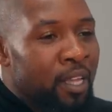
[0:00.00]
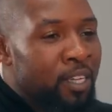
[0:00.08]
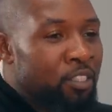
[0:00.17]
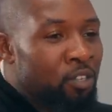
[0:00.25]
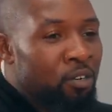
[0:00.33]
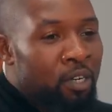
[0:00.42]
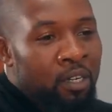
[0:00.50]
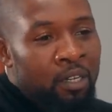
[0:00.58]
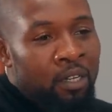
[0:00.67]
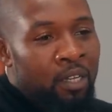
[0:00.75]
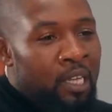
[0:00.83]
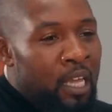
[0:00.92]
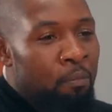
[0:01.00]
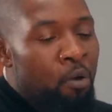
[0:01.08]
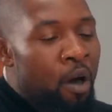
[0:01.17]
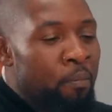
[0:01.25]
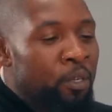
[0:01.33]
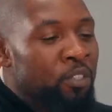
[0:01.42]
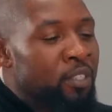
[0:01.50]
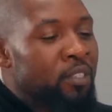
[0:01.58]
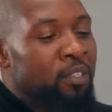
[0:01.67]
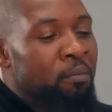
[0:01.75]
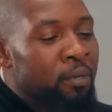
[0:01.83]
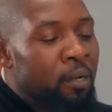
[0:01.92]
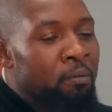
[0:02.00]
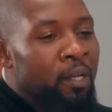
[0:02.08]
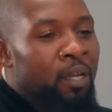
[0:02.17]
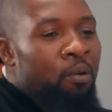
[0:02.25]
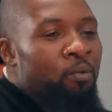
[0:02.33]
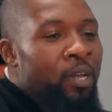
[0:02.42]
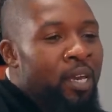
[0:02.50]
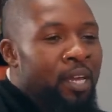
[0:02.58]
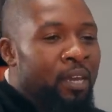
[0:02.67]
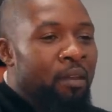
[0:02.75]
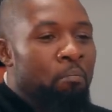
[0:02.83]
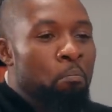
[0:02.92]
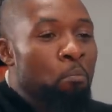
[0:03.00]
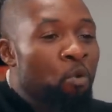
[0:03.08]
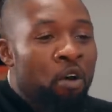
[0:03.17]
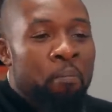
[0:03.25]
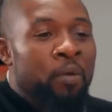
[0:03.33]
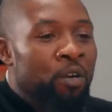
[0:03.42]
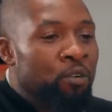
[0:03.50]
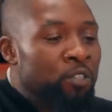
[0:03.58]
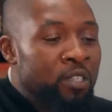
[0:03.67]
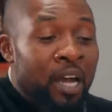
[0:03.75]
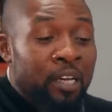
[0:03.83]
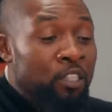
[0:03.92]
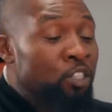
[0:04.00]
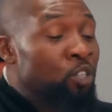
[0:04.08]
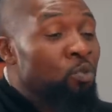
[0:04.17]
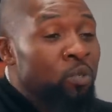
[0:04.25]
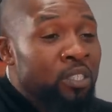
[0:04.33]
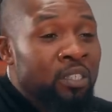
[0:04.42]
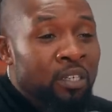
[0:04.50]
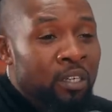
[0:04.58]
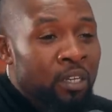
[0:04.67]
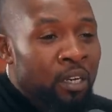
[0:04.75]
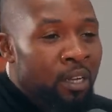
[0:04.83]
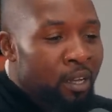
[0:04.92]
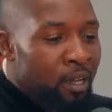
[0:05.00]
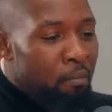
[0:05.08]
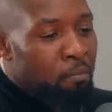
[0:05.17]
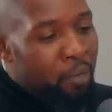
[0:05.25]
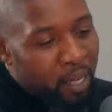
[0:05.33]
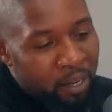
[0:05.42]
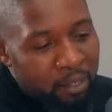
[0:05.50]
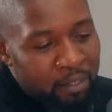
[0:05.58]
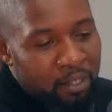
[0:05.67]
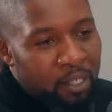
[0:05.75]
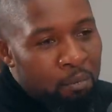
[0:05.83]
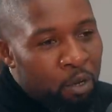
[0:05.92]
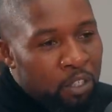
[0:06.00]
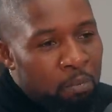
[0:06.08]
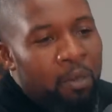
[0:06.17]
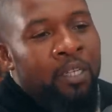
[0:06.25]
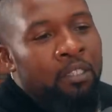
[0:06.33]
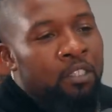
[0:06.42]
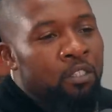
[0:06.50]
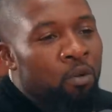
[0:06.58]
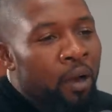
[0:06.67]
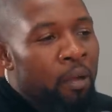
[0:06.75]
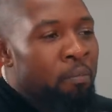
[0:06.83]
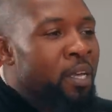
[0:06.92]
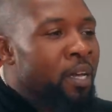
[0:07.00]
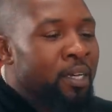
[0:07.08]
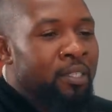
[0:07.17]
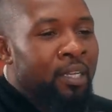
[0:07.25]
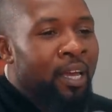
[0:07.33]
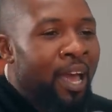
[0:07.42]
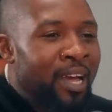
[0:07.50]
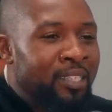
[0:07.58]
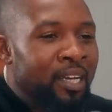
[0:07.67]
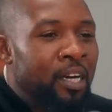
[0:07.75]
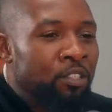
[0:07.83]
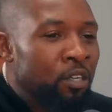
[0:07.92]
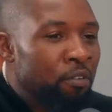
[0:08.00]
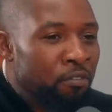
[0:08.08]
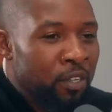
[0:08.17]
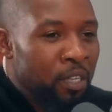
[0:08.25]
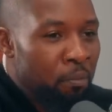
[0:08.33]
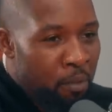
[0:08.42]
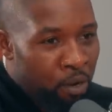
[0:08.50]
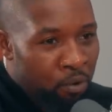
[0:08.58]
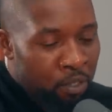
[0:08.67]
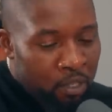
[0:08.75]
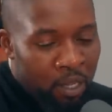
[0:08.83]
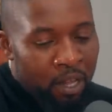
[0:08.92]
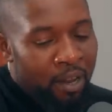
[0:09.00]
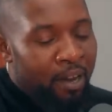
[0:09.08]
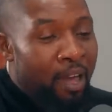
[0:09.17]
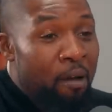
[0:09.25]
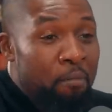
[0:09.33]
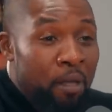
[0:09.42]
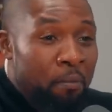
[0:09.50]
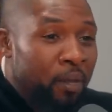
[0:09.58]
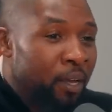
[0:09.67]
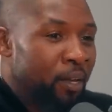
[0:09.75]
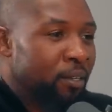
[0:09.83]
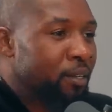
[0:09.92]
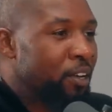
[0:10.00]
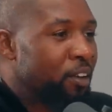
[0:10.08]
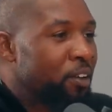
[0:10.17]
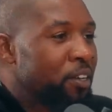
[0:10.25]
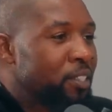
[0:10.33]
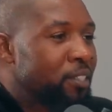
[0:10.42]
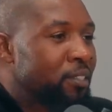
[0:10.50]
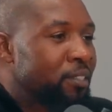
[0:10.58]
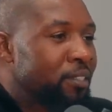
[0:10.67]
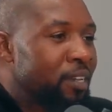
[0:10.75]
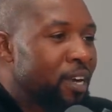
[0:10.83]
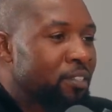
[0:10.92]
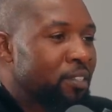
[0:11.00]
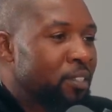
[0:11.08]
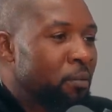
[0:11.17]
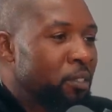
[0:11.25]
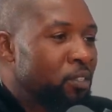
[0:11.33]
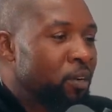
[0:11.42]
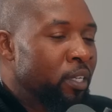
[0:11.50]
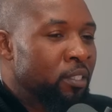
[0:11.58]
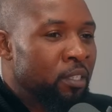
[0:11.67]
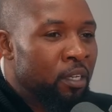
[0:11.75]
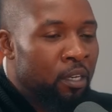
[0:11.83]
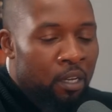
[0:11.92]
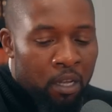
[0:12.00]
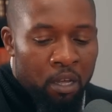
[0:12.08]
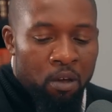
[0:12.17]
that's going to keep our immune system up we needed more minerals 92 was good but sea moss Plus is great because it has 150 minerals. Now, me being curious, Dr. Sebi's grandson,